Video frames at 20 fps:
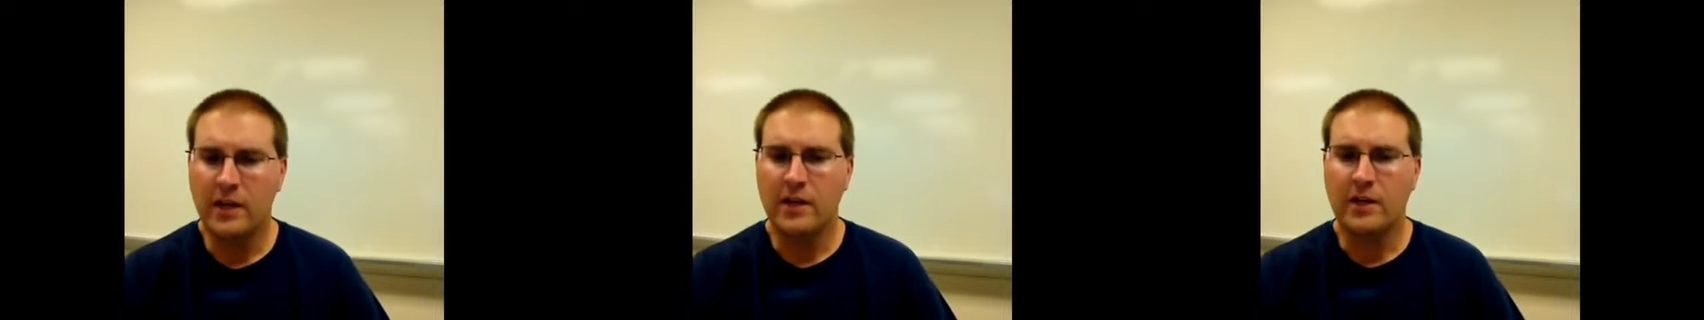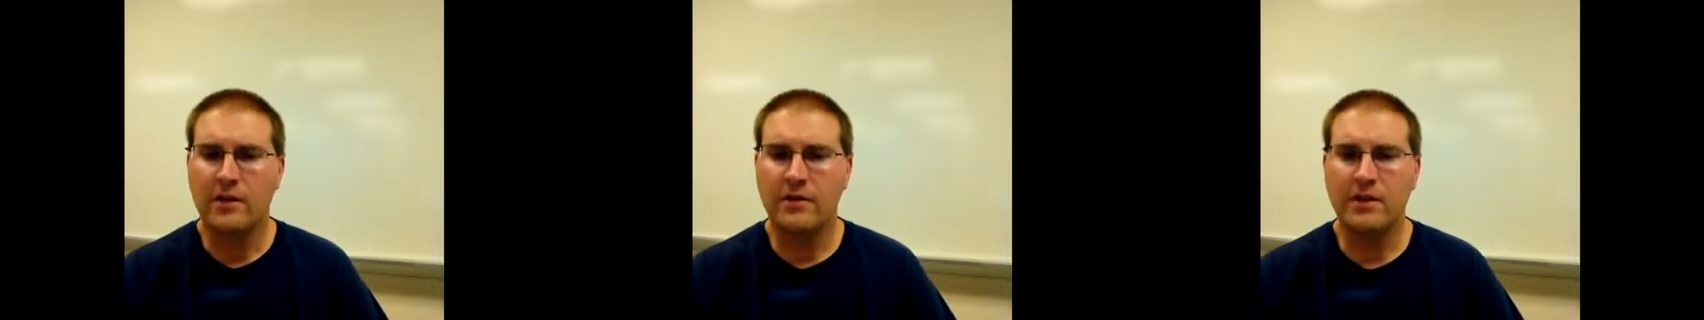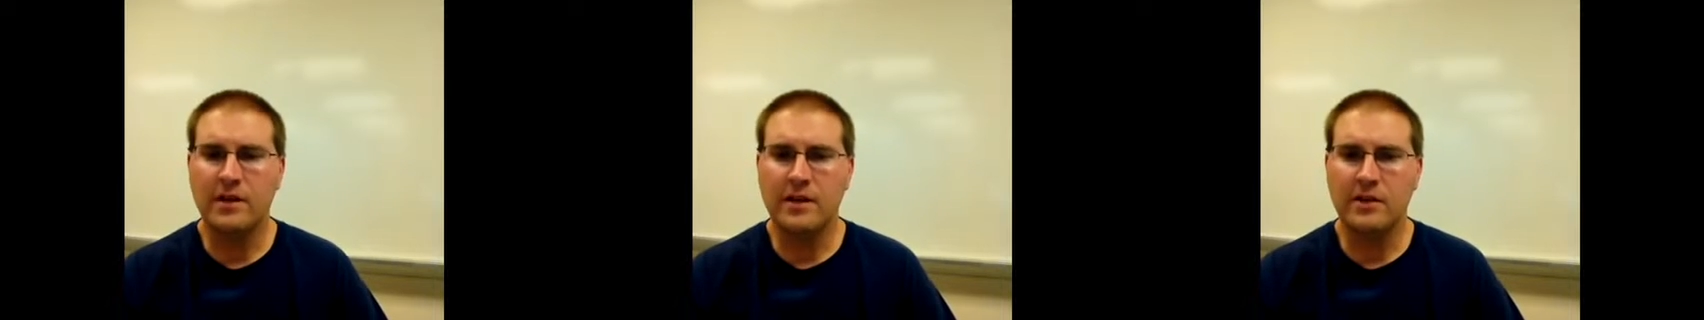
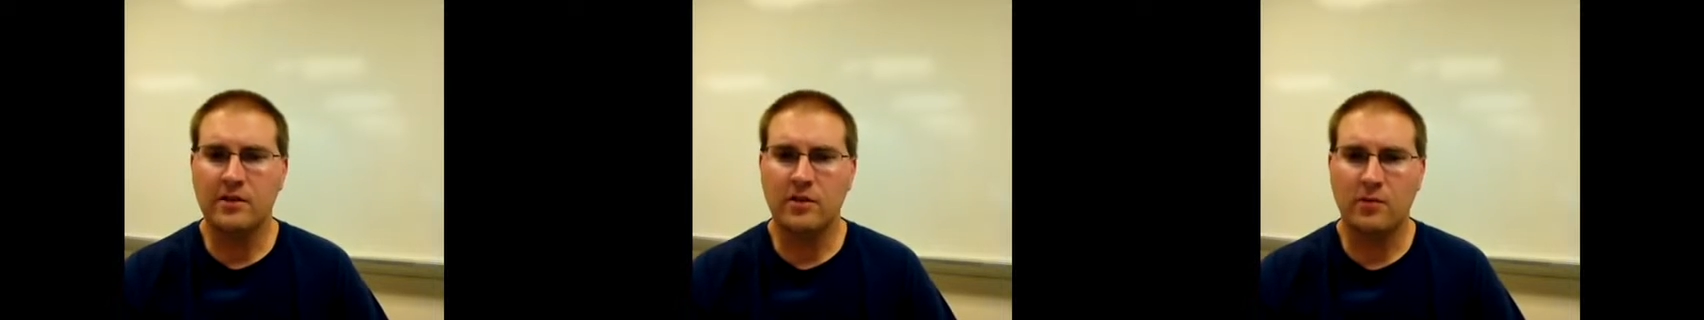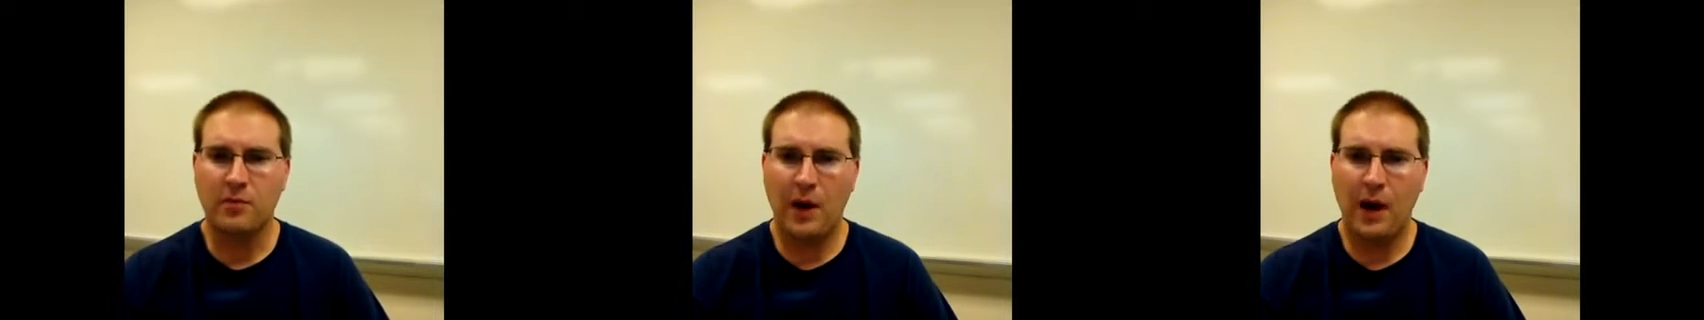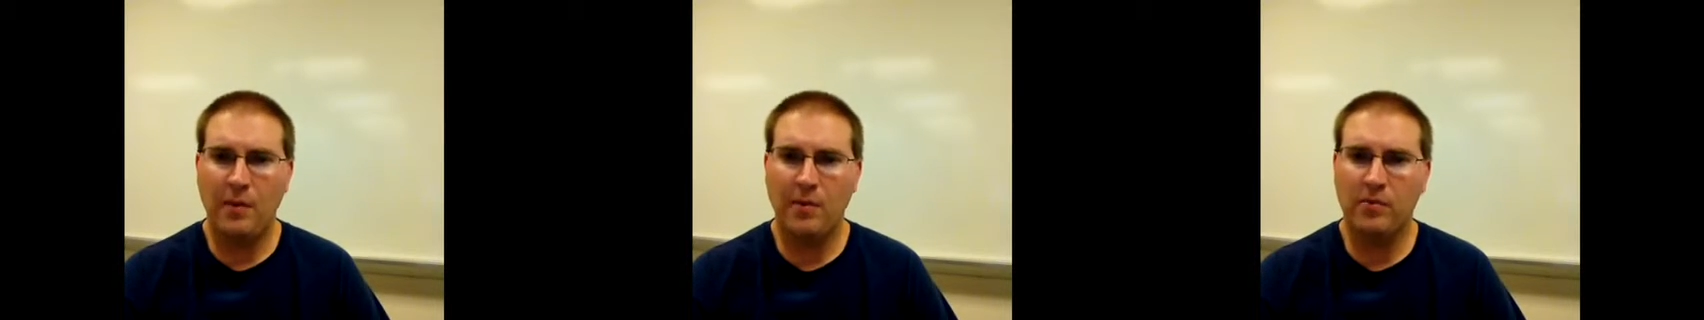You know, these are
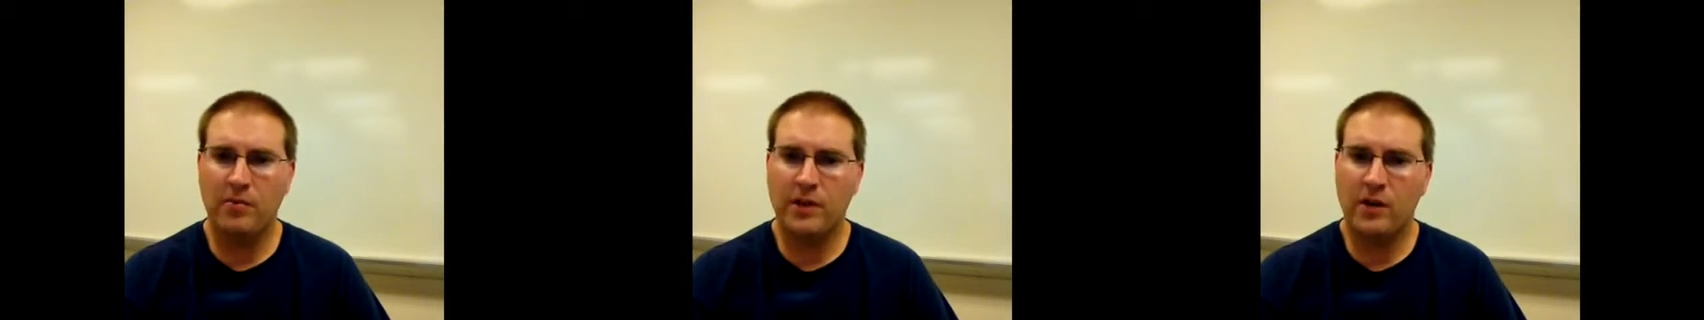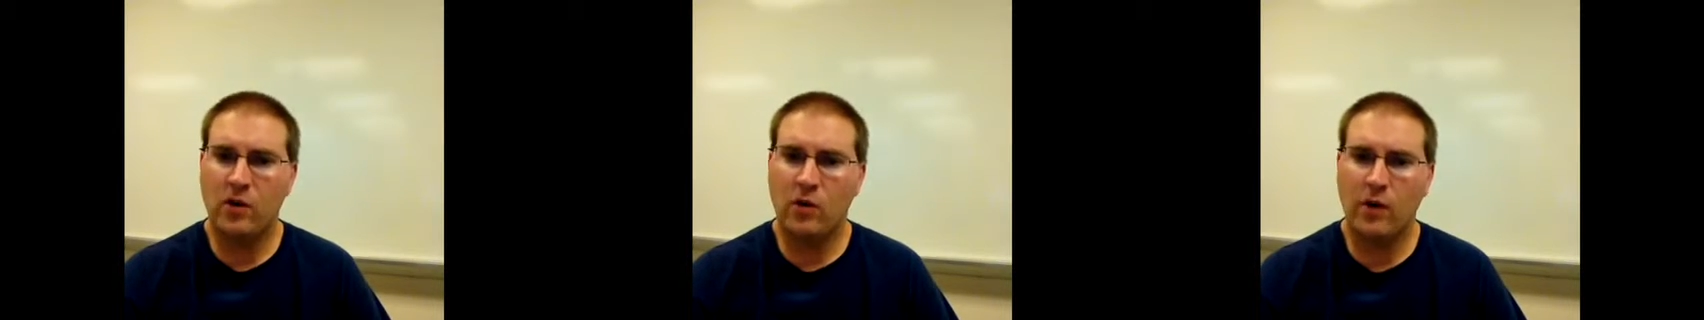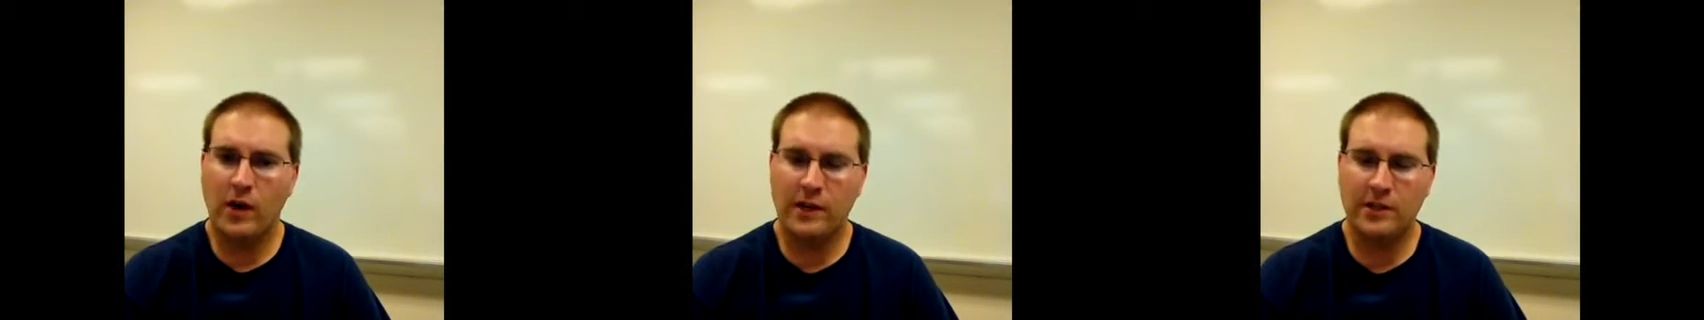probably
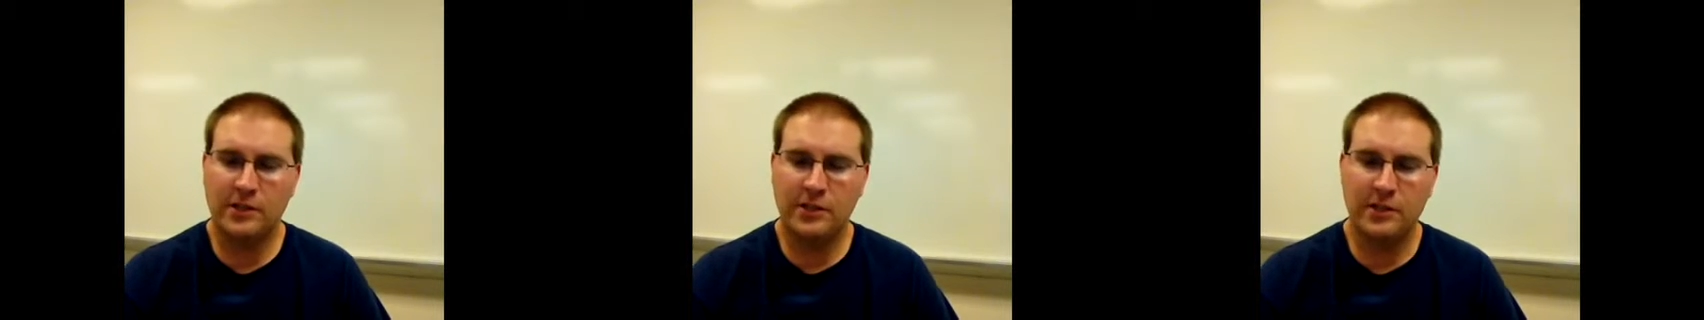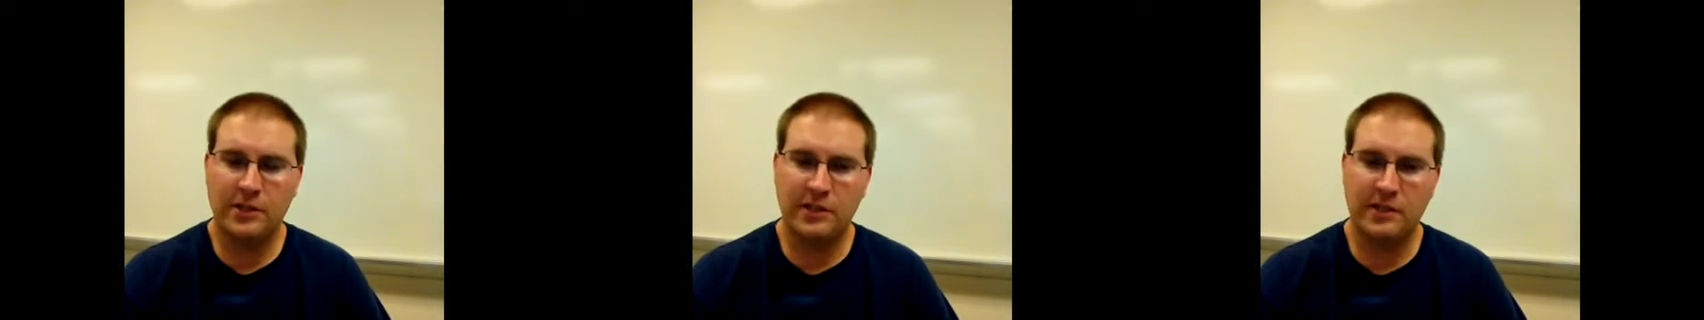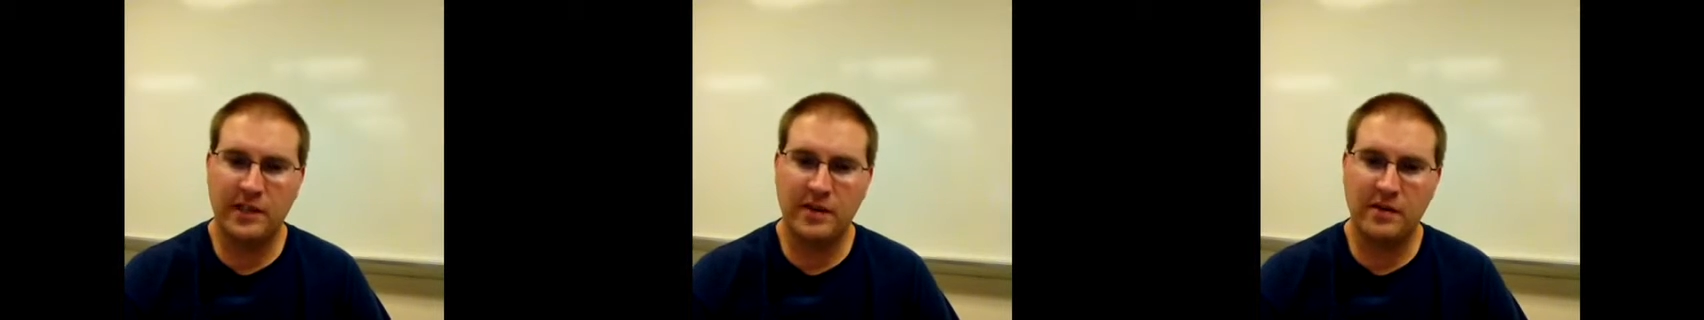
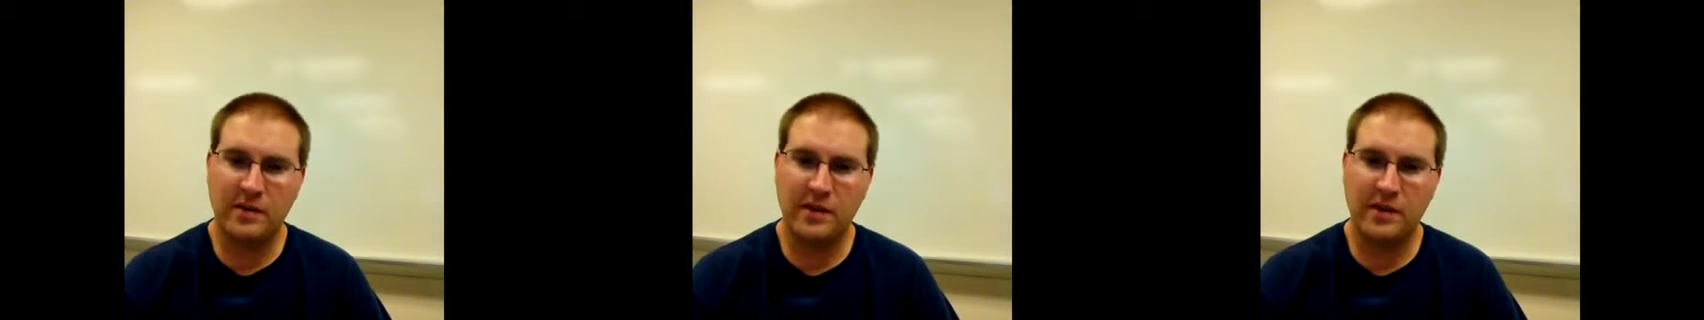questions that,